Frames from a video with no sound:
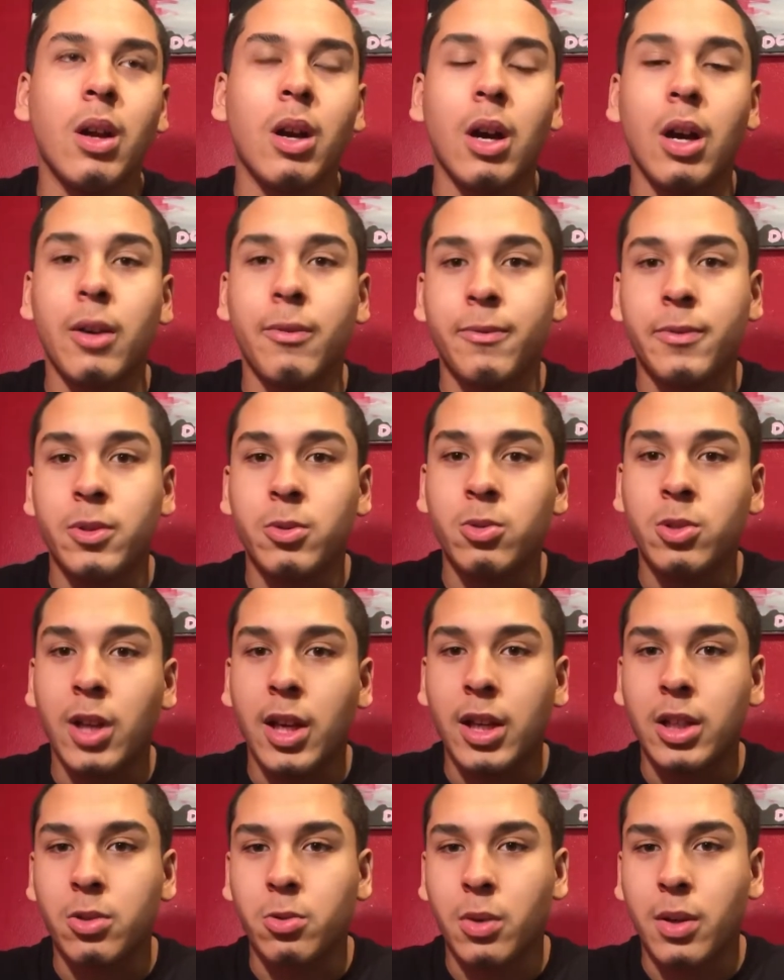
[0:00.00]
a few
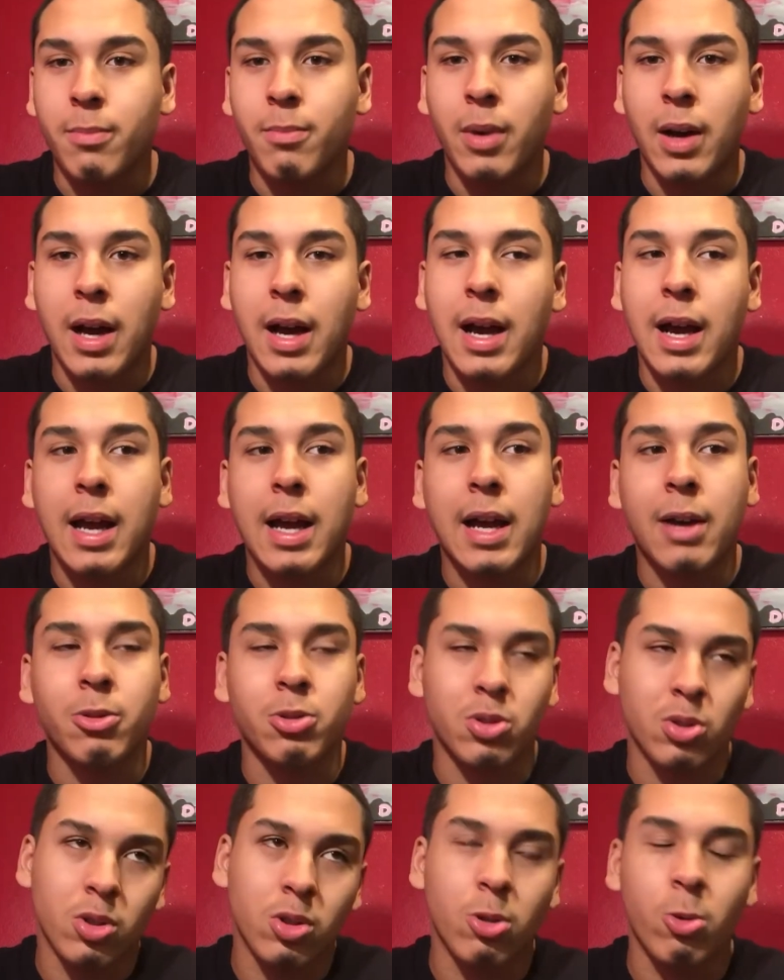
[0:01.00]
days went by. I
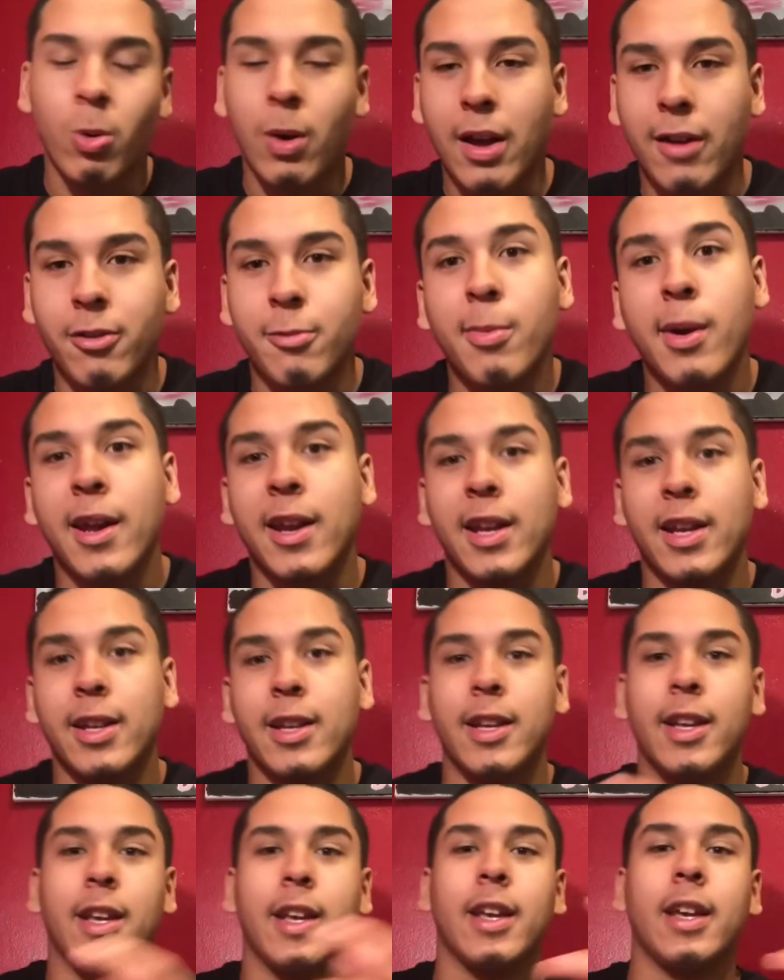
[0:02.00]
was cool with everybody in
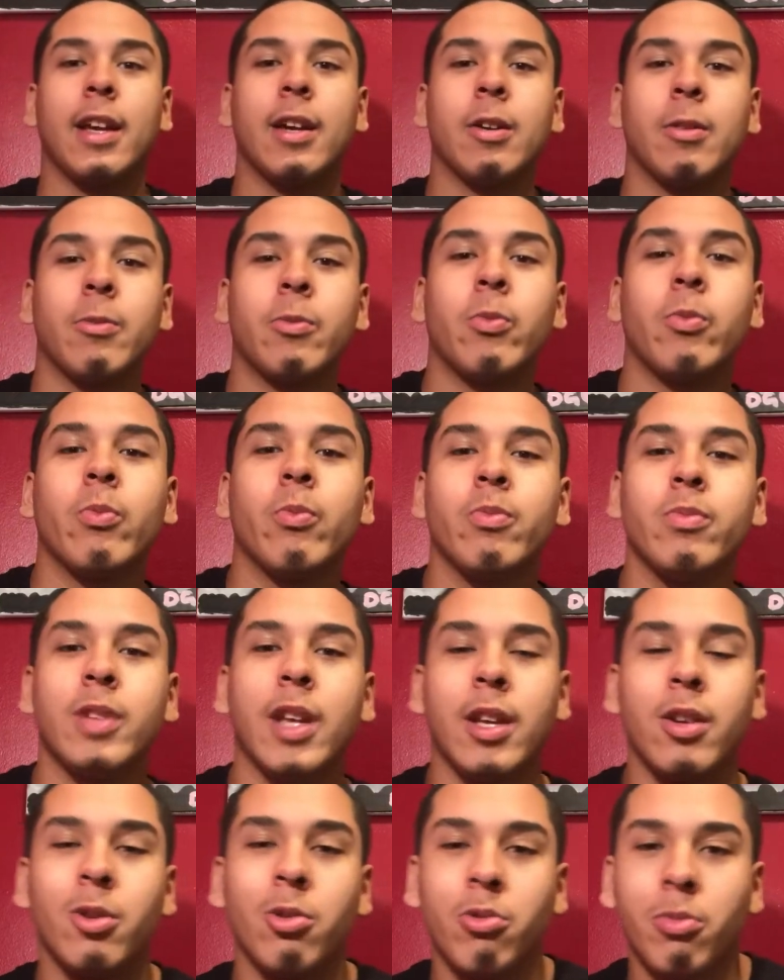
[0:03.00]
there. They
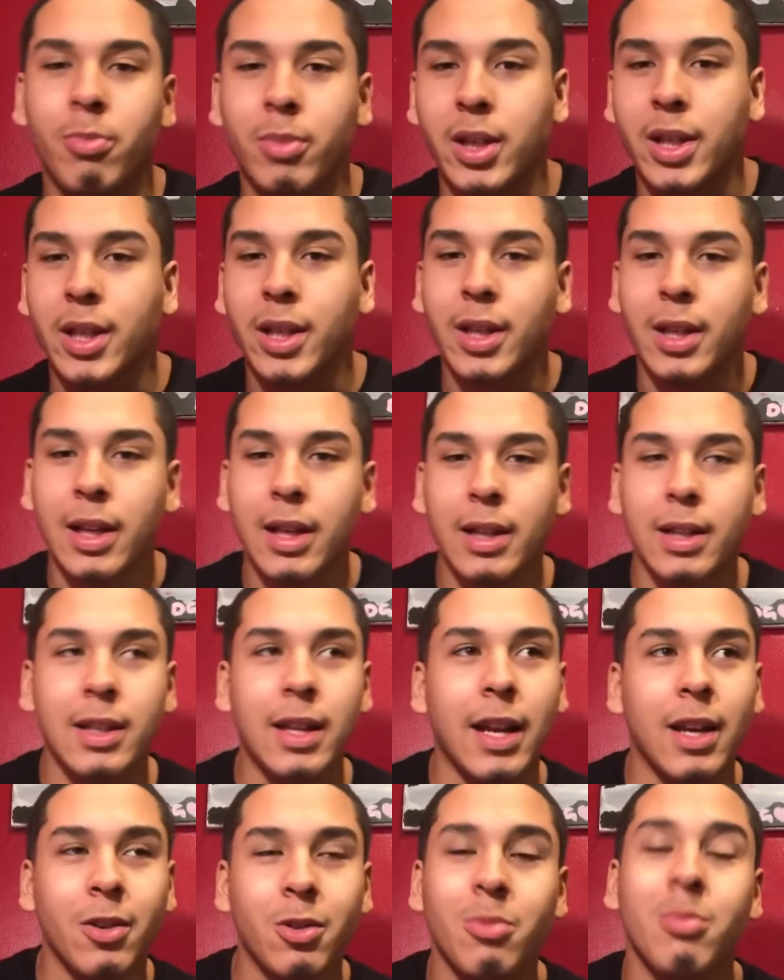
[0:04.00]
knew me.
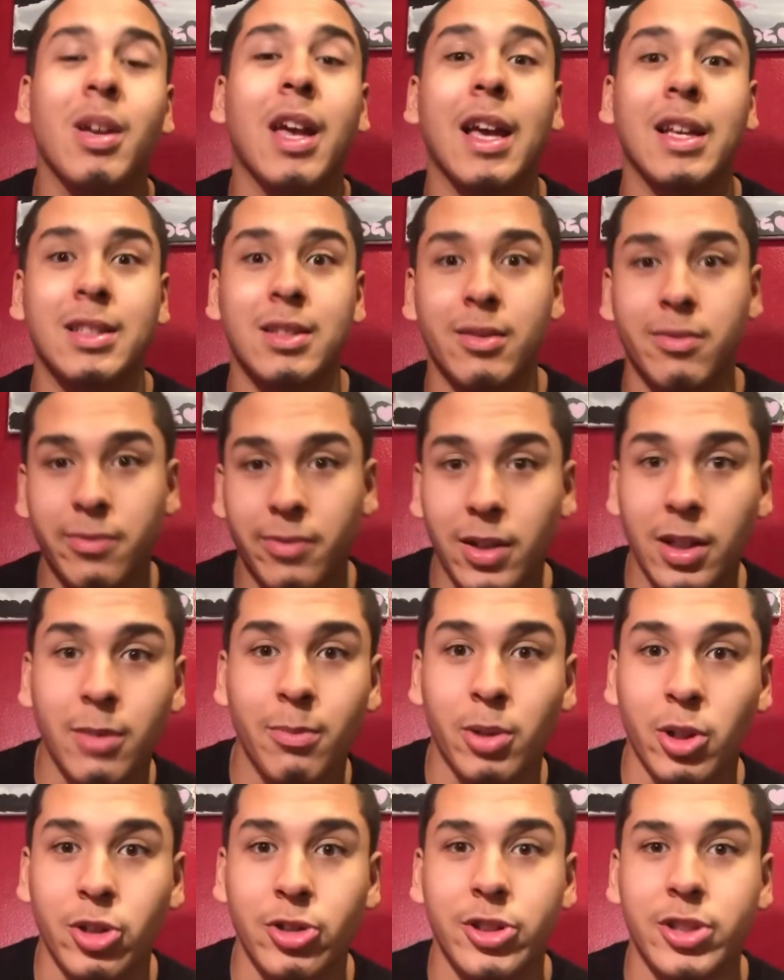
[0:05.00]
They knew me as the funny
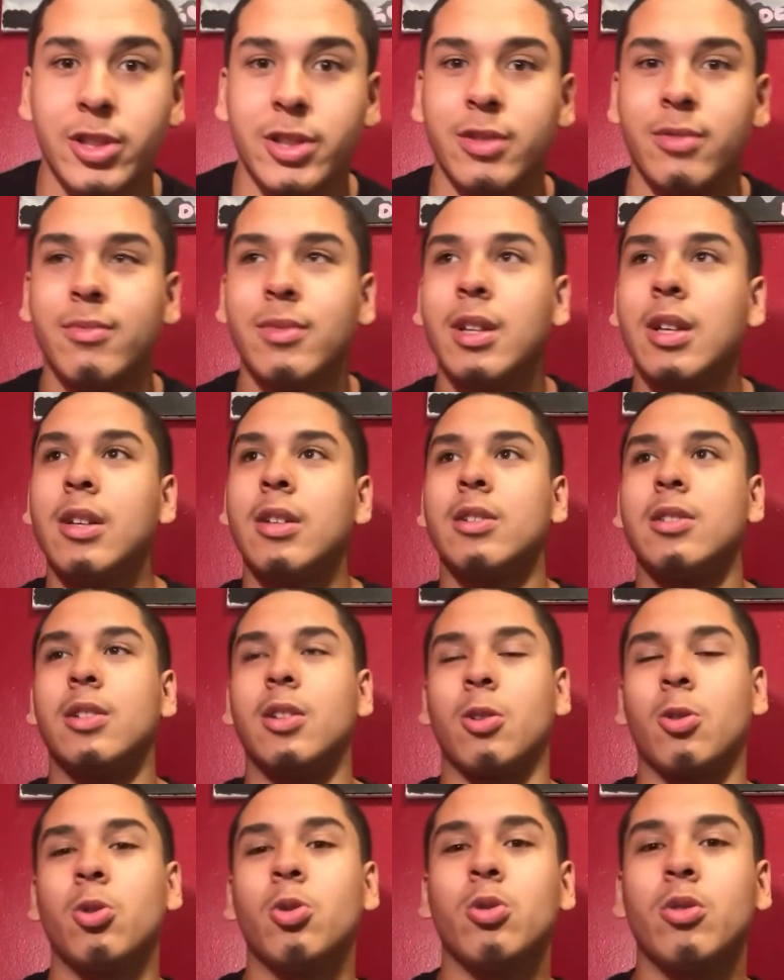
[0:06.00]
person, the
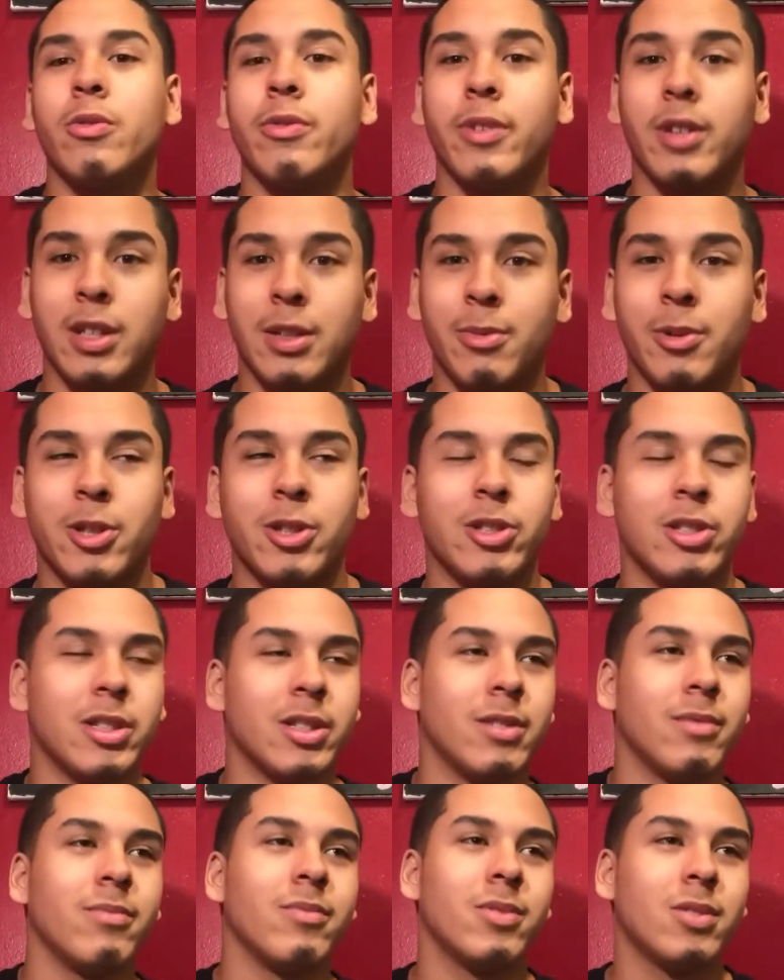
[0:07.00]
cool funny person.
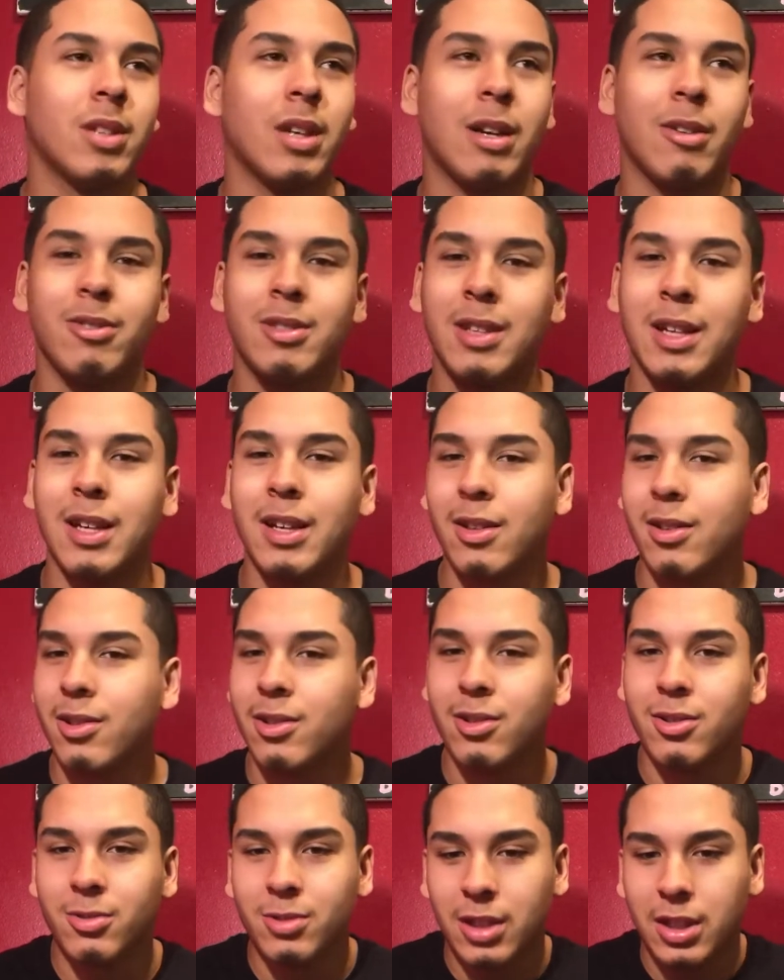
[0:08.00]
So I was like,
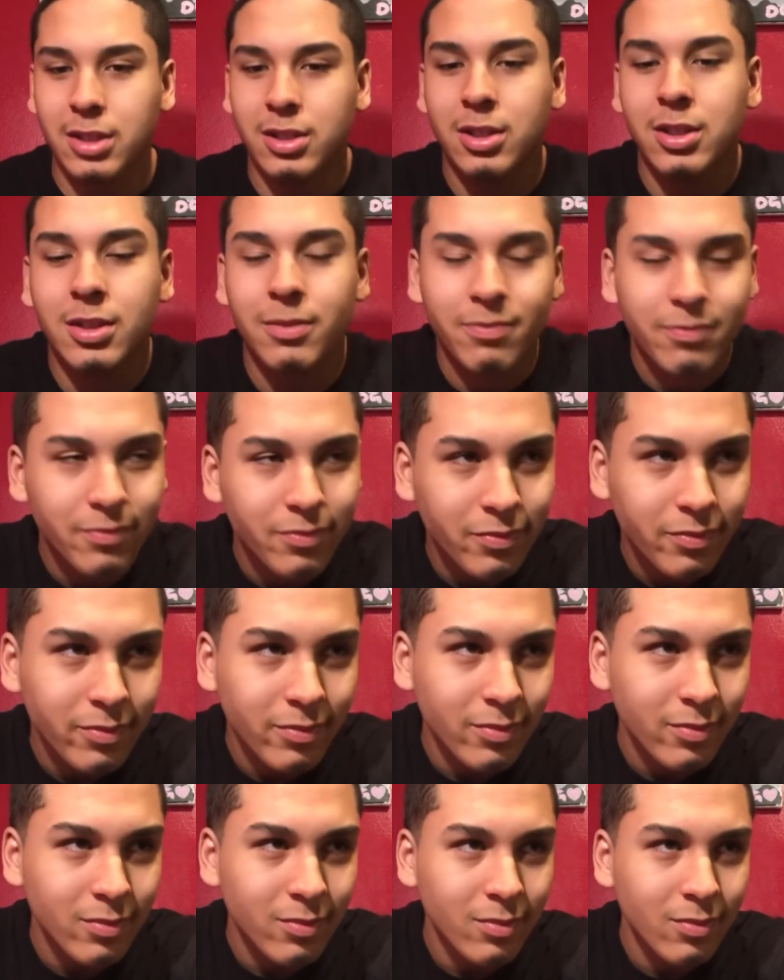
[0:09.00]
oh, that's good.
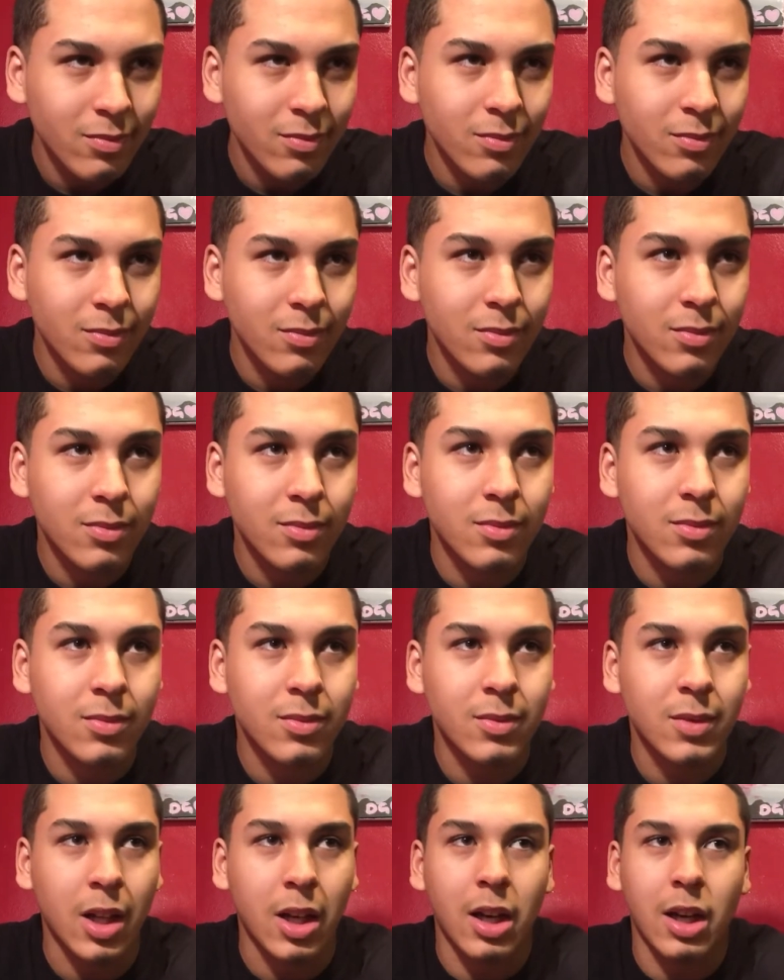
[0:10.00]

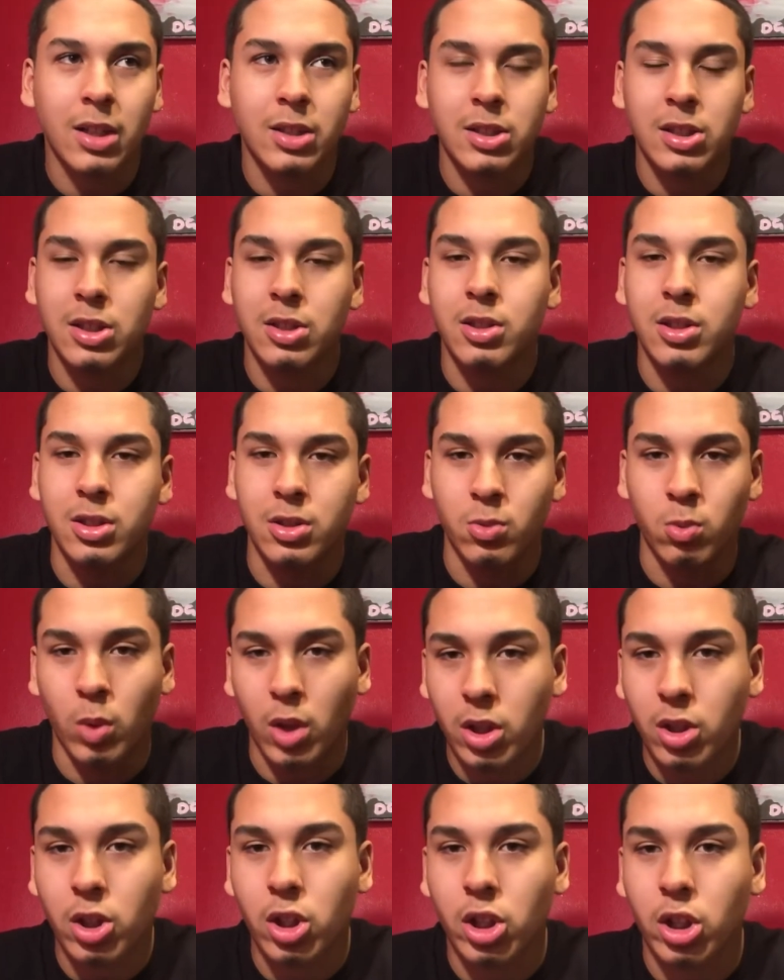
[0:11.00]
Then until this
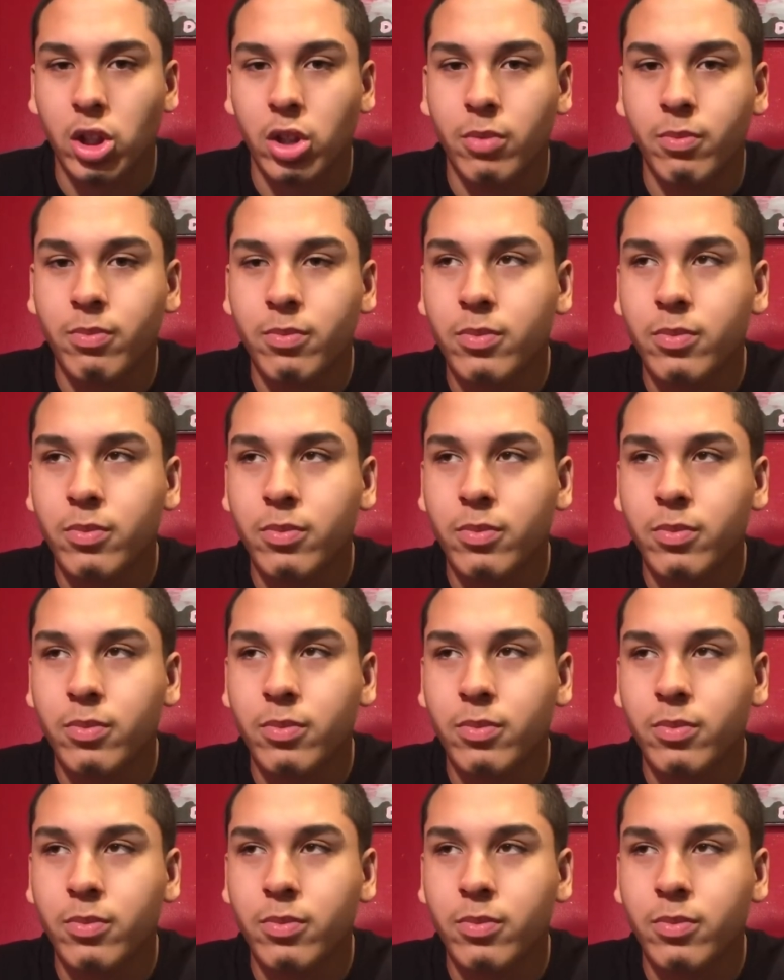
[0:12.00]
one girl